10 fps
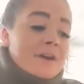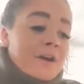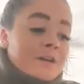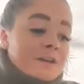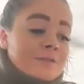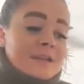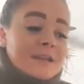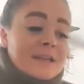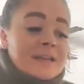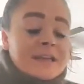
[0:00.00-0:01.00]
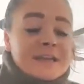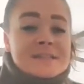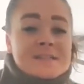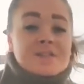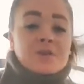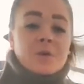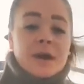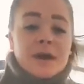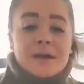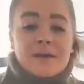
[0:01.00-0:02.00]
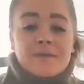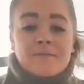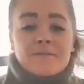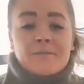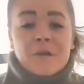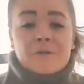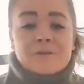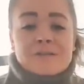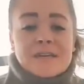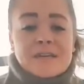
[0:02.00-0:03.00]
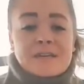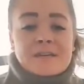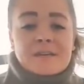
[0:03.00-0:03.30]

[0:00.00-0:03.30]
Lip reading: all you need is a toy frozen